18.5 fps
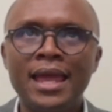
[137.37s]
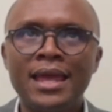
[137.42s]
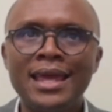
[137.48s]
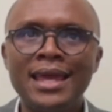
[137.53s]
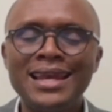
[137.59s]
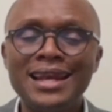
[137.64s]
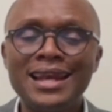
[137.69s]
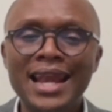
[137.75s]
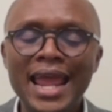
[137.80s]

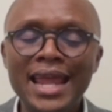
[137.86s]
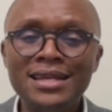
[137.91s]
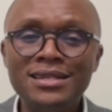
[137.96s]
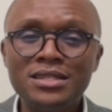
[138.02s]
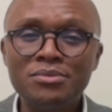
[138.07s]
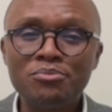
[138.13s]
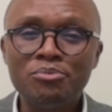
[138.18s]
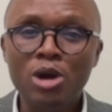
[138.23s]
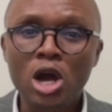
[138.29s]
in
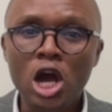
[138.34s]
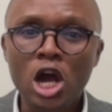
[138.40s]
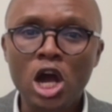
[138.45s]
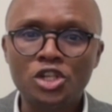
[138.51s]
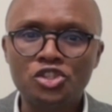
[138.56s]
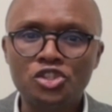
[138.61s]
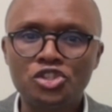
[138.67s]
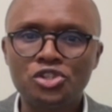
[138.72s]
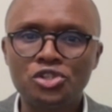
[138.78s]
late
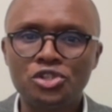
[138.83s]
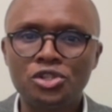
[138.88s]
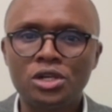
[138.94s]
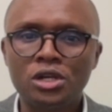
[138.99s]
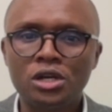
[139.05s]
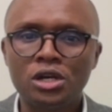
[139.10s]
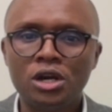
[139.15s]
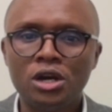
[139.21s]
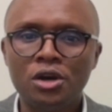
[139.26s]
March
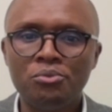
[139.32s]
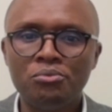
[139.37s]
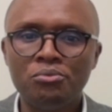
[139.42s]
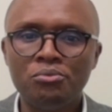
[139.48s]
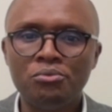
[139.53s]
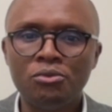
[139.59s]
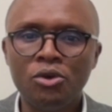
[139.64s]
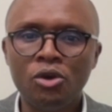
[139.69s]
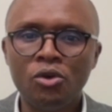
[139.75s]

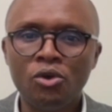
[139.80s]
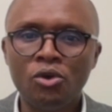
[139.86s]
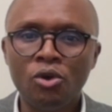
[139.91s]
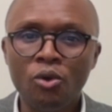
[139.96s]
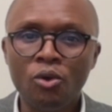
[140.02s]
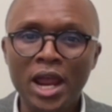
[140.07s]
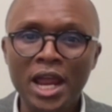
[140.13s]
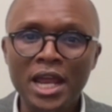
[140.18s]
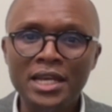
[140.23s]

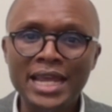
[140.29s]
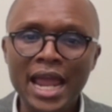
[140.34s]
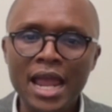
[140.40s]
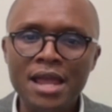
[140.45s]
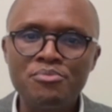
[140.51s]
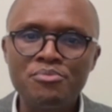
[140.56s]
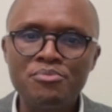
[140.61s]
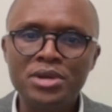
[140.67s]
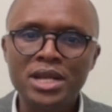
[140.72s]
or early
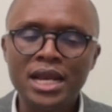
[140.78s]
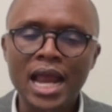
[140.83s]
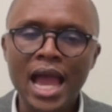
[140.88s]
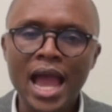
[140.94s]
April,